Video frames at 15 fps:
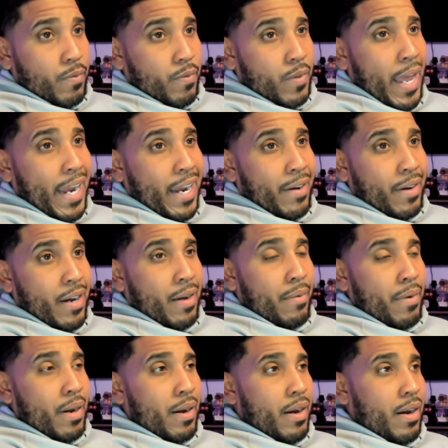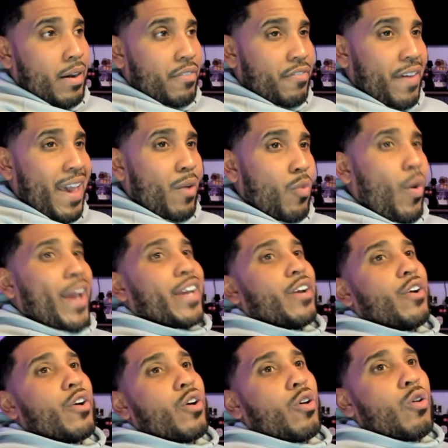like a fat white
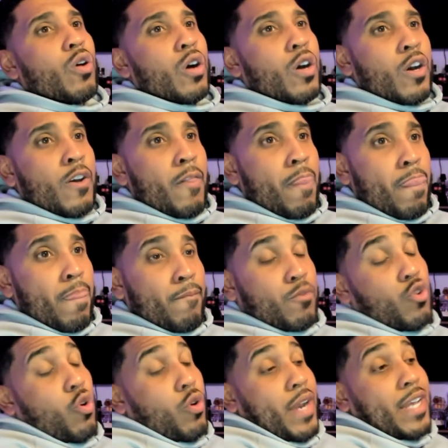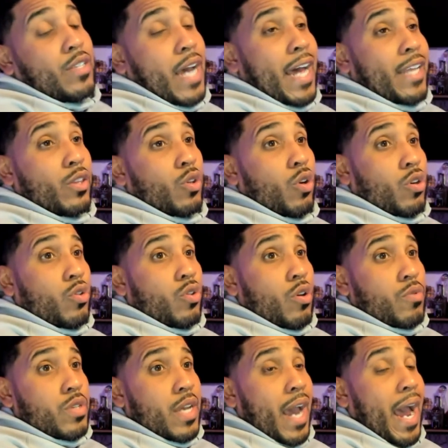girl. So that's, I thought, you know what
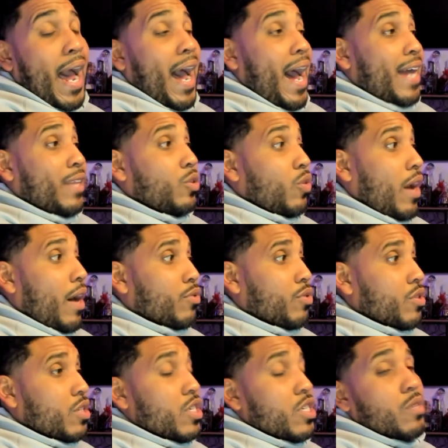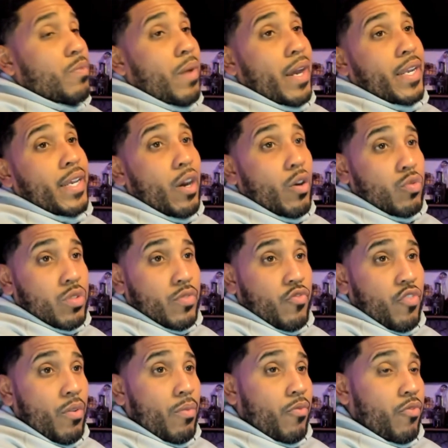I'm saying, I thought I was gonna see somebody else
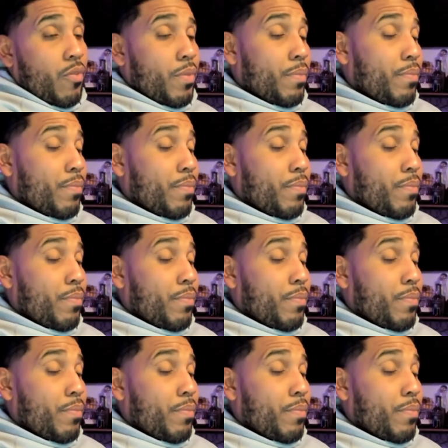from the